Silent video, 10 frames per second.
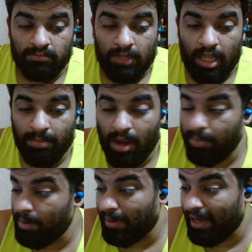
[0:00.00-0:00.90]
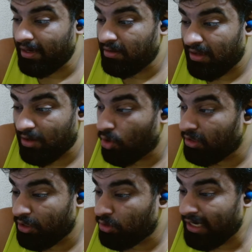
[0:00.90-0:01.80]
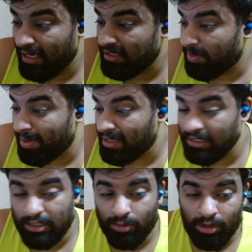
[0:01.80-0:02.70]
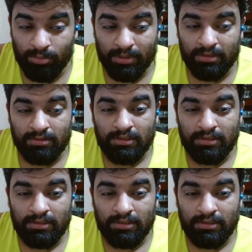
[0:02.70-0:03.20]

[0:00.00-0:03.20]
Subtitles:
Mbappe played and all they could get is a penalty, Tualumba.